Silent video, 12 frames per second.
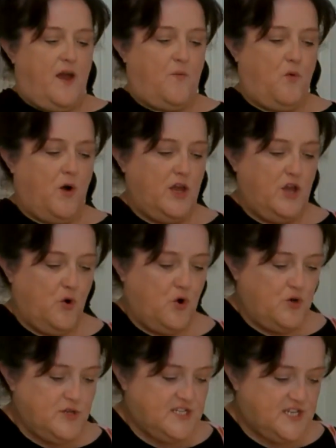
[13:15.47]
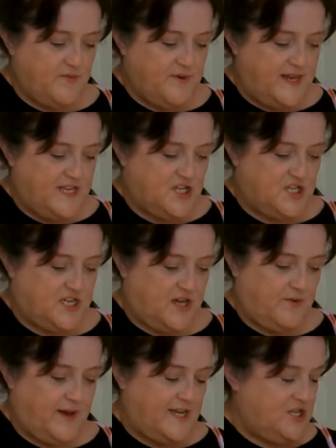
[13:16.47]
What you also need to
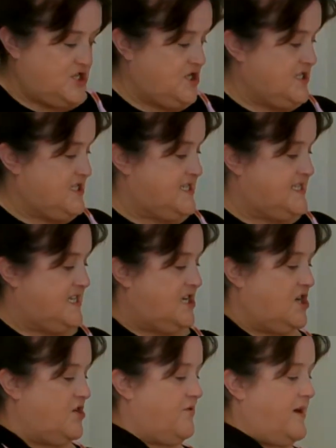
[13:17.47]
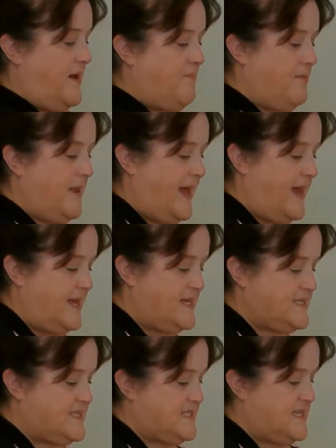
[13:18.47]
do is just to secure it in
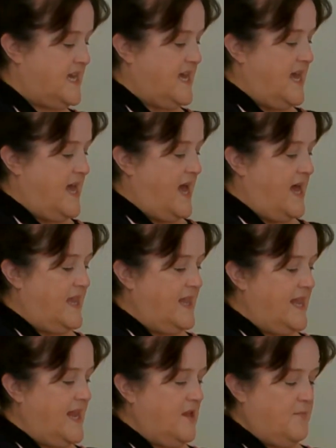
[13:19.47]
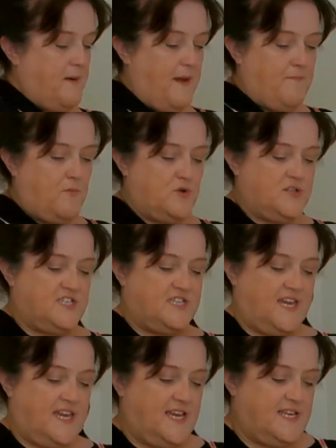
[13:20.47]
place, a little bit more
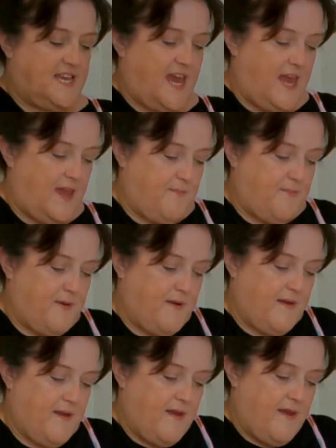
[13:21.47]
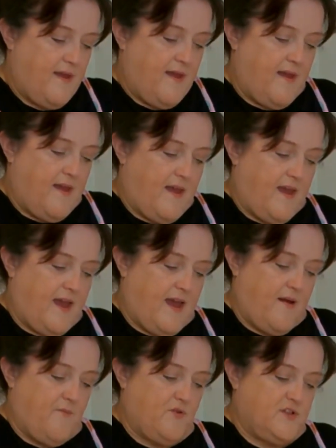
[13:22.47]
sticky tape,
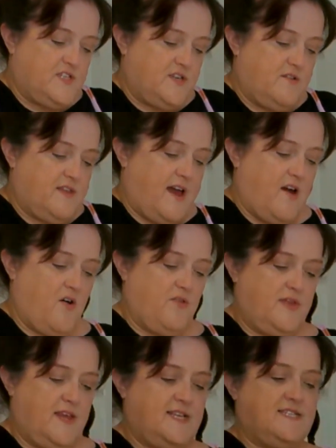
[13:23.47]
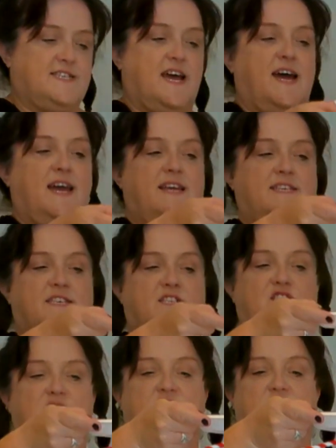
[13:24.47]
and we'll do that on this side
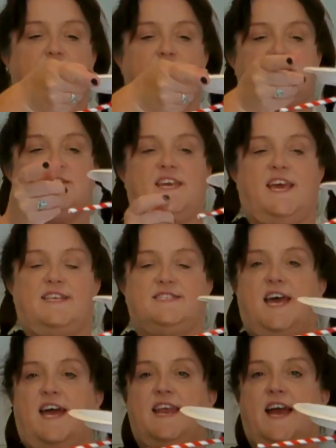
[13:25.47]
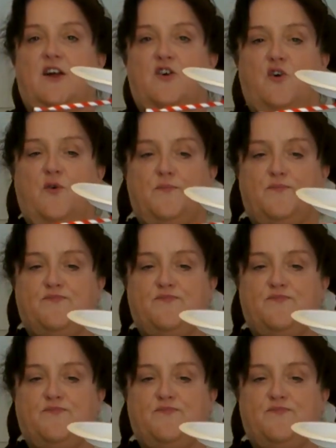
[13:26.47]
just so it stays at an angle.